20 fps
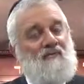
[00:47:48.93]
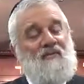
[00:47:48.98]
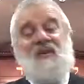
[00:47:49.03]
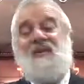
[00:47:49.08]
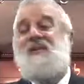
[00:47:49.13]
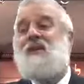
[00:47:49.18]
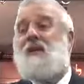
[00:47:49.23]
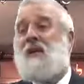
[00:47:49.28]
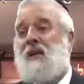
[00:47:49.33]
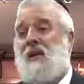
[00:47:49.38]

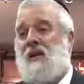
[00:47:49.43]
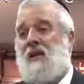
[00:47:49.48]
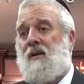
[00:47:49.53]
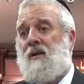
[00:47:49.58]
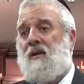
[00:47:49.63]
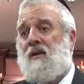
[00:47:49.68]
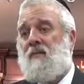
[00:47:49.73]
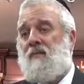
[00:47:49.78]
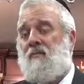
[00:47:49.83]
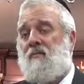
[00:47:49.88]
physically
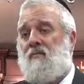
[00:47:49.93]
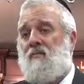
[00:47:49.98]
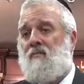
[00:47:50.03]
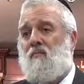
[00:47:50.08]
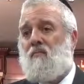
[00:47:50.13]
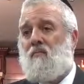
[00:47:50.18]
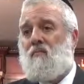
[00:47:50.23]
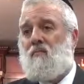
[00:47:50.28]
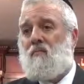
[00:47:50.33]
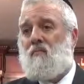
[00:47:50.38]

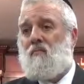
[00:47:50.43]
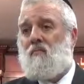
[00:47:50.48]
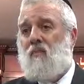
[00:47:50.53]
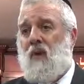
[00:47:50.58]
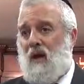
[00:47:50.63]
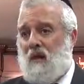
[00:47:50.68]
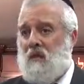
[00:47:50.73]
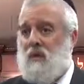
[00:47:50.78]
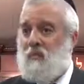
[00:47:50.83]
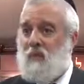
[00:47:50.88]

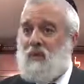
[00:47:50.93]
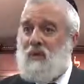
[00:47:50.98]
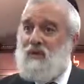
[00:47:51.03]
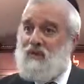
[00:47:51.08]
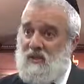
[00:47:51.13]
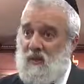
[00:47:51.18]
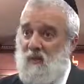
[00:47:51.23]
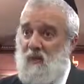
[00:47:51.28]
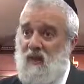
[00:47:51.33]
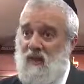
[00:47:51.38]
possible,
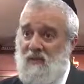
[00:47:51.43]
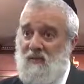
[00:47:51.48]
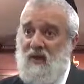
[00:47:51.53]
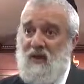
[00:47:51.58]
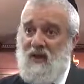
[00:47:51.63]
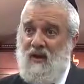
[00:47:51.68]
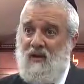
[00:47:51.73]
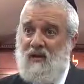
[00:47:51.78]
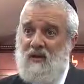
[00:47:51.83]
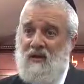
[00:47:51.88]
that's the way he
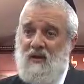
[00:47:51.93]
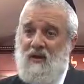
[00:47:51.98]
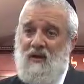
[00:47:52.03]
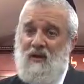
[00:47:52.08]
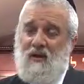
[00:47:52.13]
made it,